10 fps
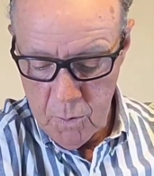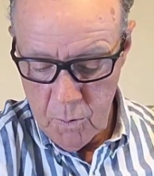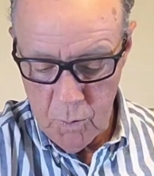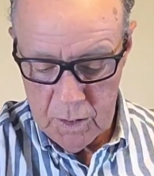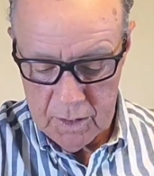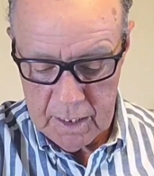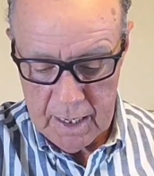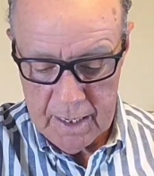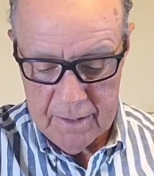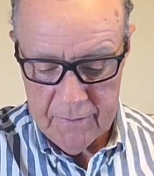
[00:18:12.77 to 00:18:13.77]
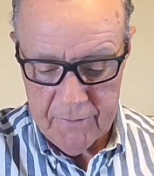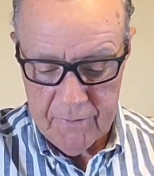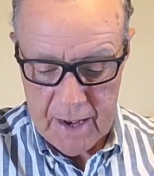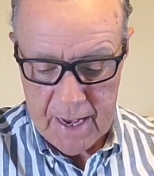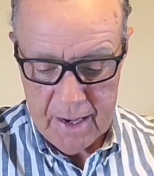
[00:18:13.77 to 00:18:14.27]
which I
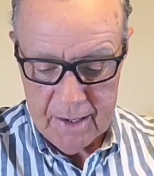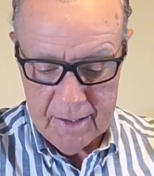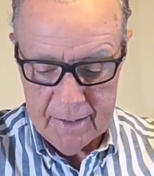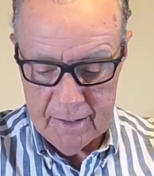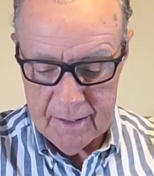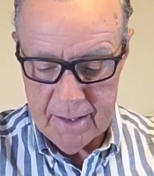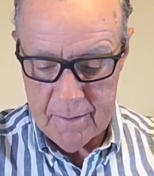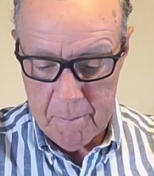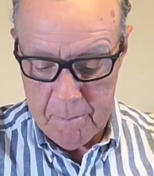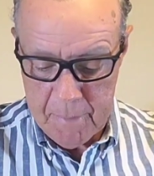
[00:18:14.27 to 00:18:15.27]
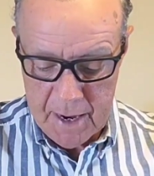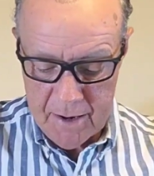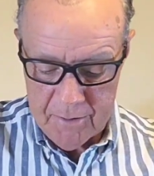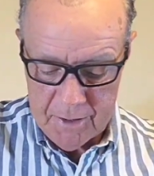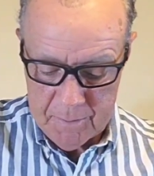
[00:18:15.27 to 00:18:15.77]
find
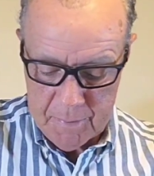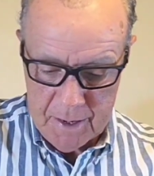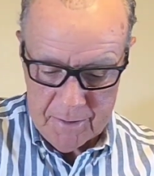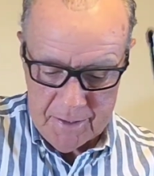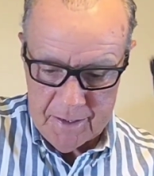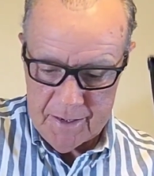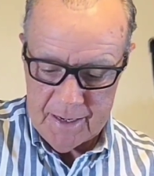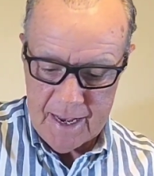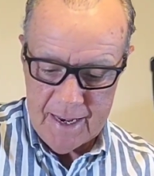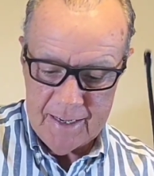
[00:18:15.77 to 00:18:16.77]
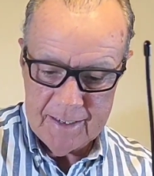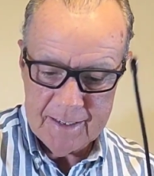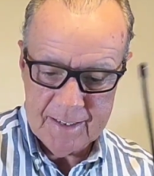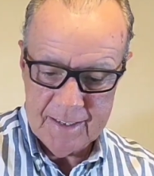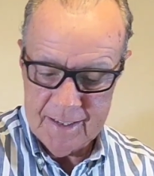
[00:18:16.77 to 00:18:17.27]
very, very
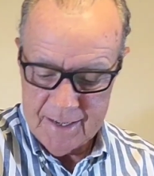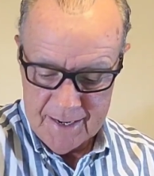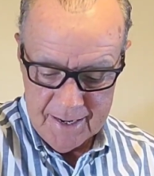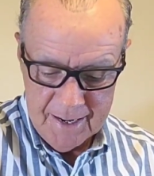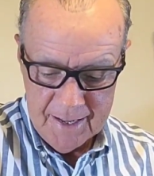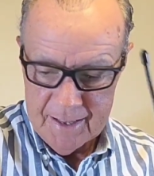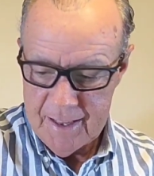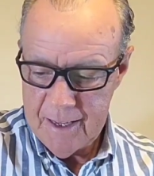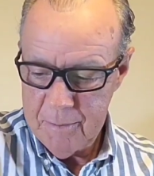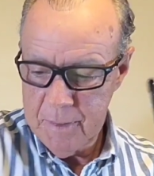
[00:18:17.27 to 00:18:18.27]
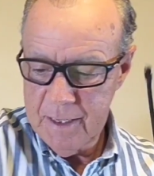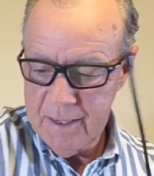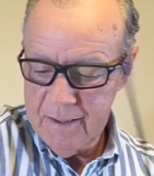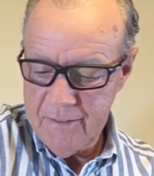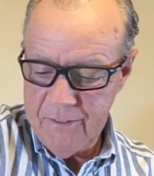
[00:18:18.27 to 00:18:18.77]
nice. Let me
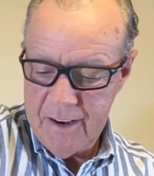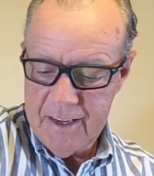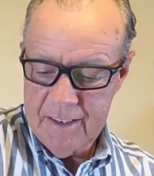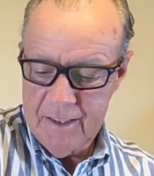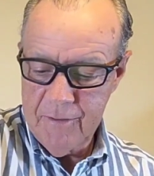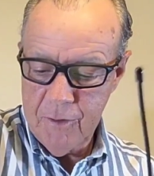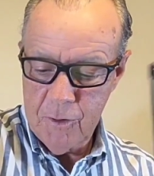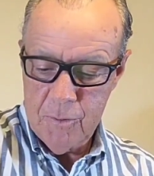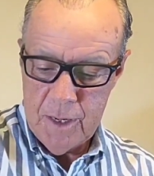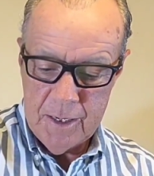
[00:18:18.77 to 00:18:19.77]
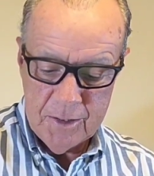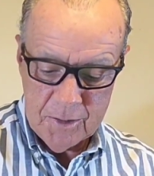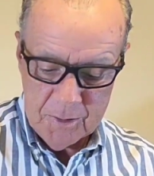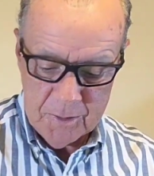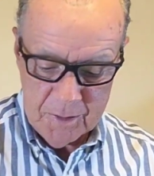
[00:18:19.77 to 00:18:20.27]
find the
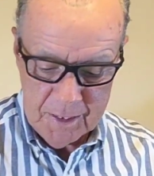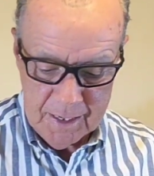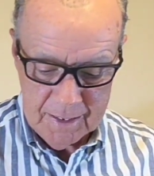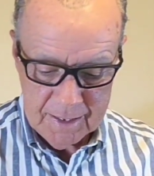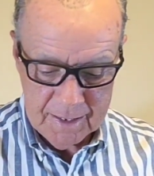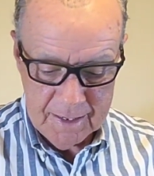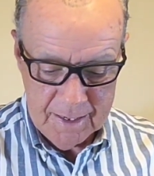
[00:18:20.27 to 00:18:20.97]
information on this.